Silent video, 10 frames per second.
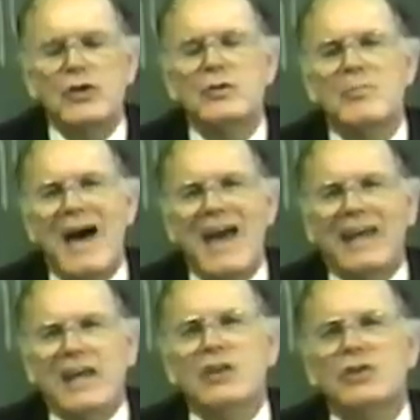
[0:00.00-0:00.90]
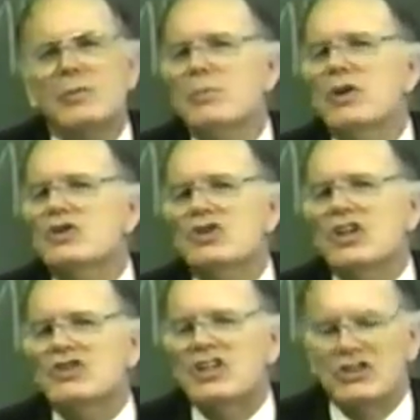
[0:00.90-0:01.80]
back into the book of
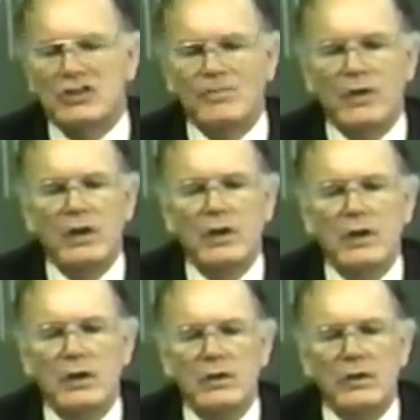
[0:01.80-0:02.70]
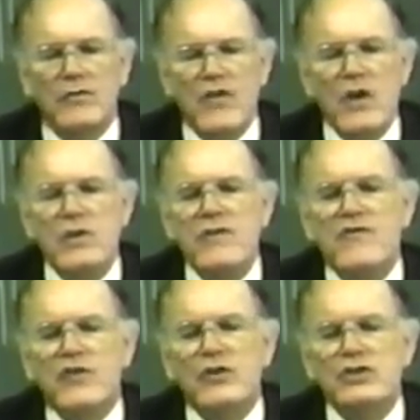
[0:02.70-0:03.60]
Genesis. The very
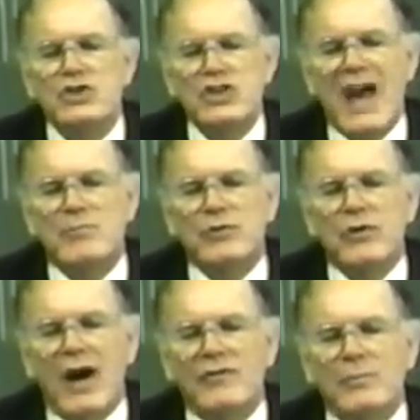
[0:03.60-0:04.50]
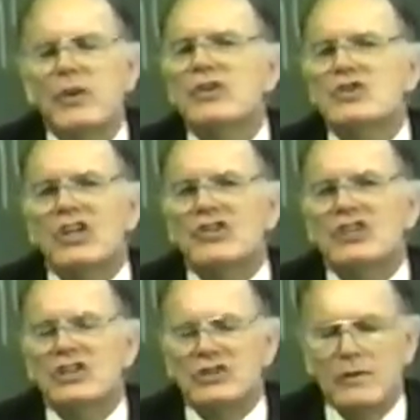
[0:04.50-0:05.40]
first chapter of the book of
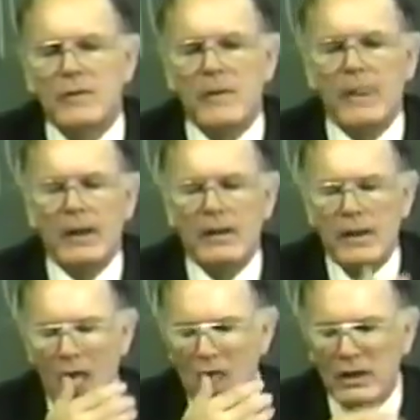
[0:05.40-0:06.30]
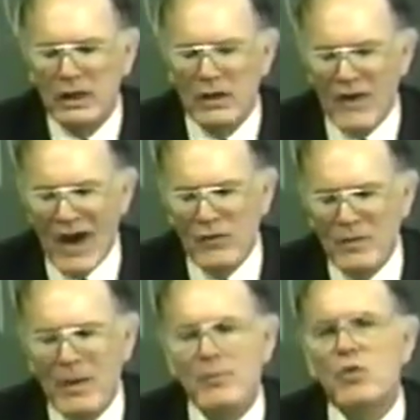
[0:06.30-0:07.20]
Genesis. If I
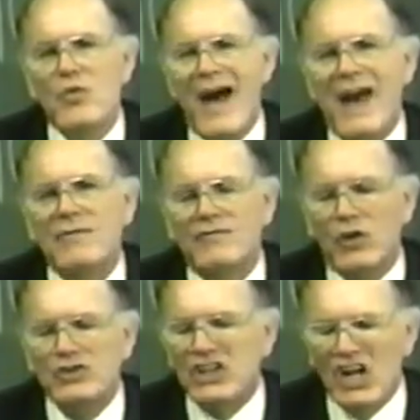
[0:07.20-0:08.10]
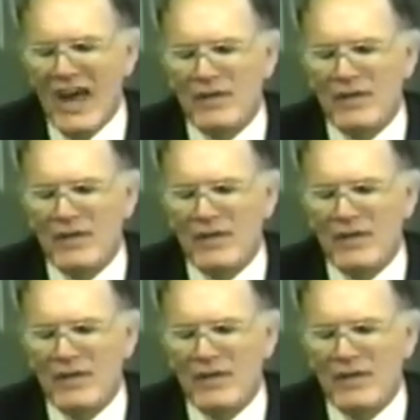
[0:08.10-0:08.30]
remember right, verse 11.